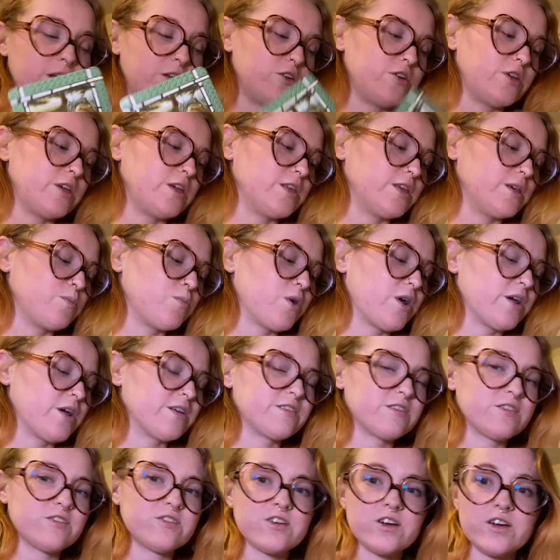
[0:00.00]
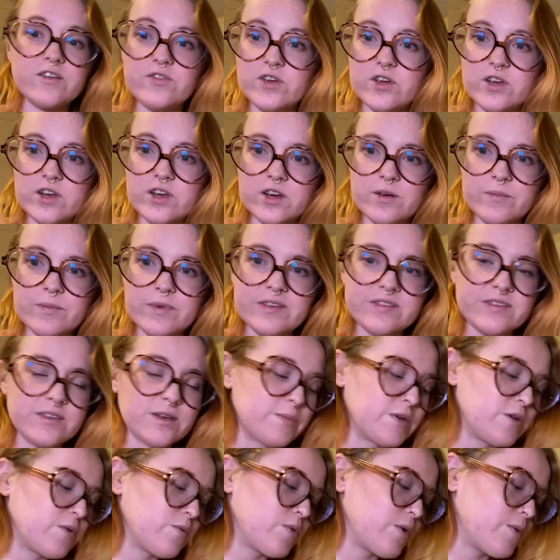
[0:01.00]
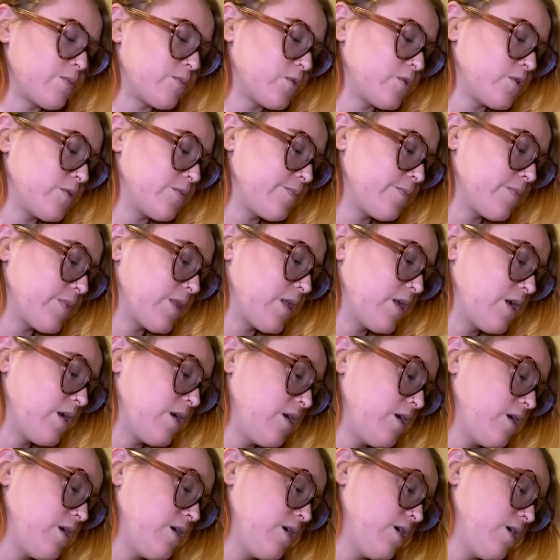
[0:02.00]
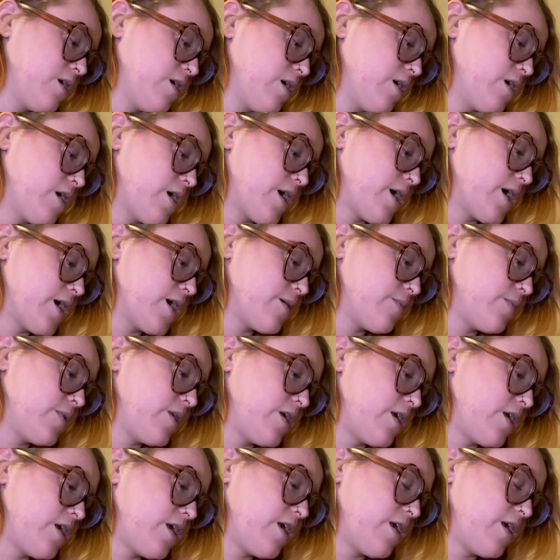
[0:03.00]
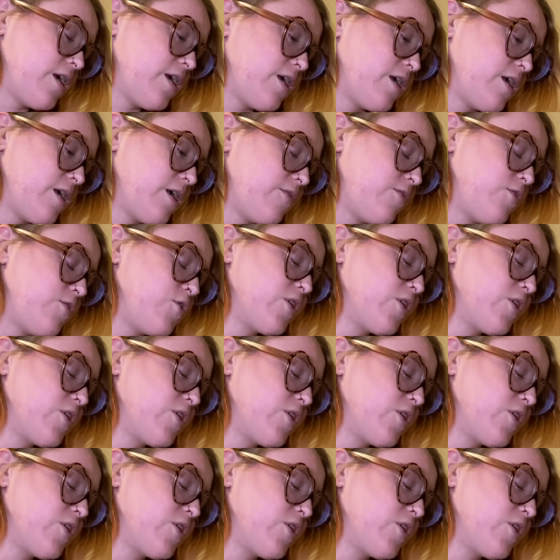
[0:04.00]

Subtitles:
your healing process. Sorry if you could hear my stomach rumble. If you